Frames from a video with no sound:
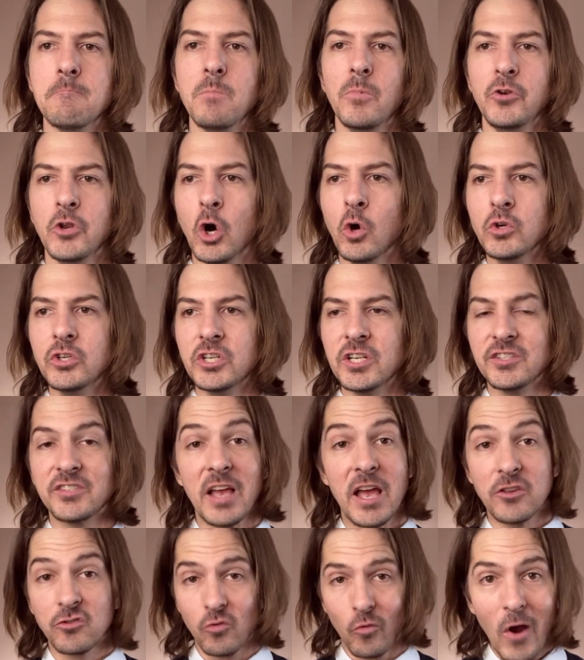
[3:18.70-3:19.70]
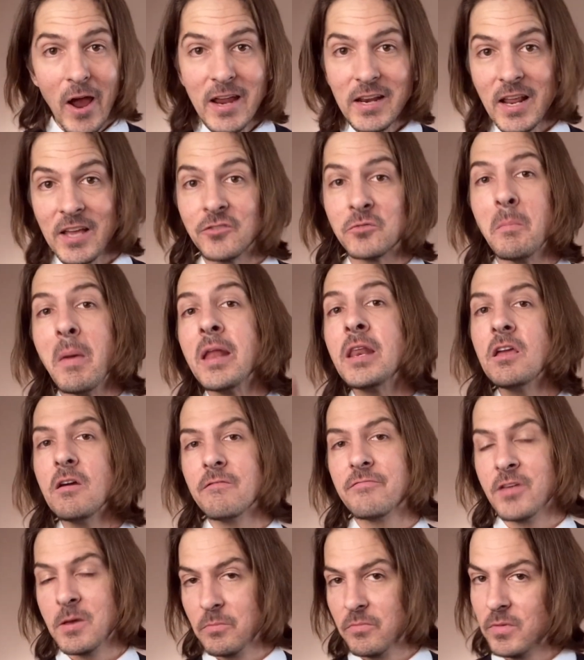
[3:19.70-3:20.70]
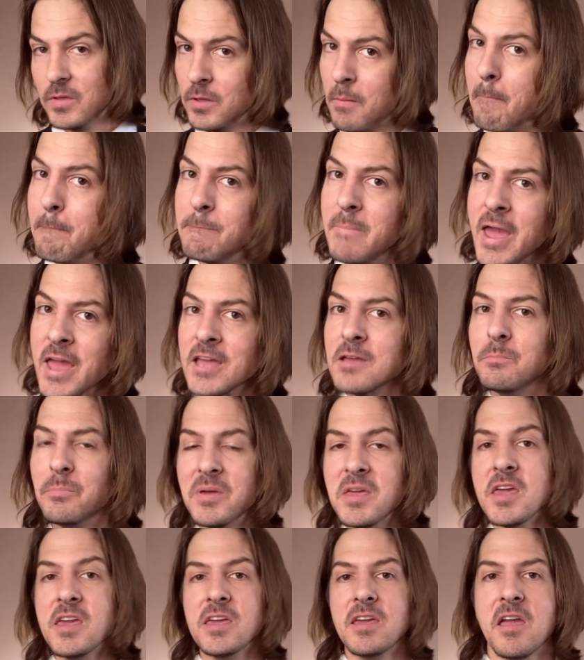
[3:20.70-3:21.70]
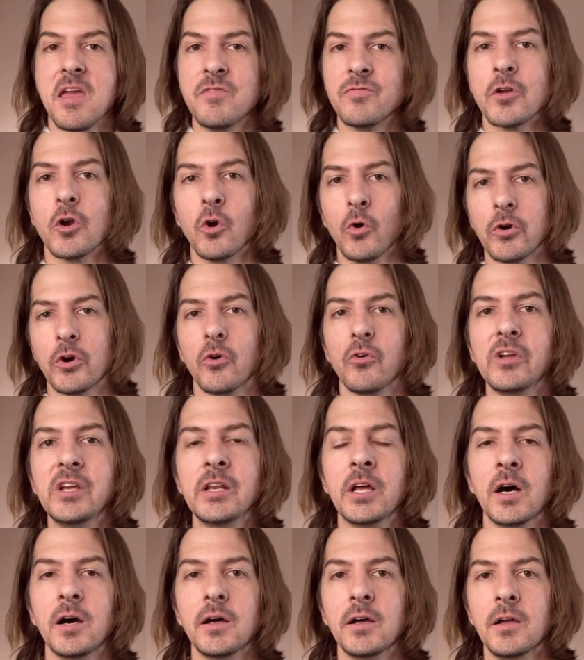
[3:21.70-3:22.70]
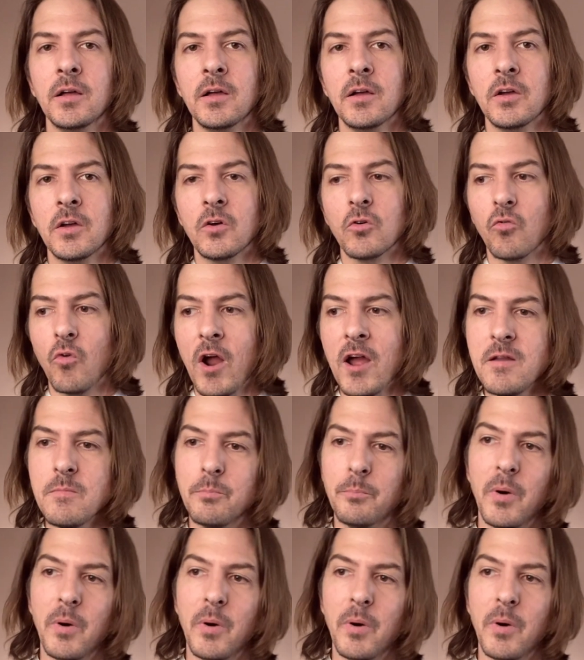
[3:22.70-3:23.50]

notions, as right as many of them may be in their own arena, right?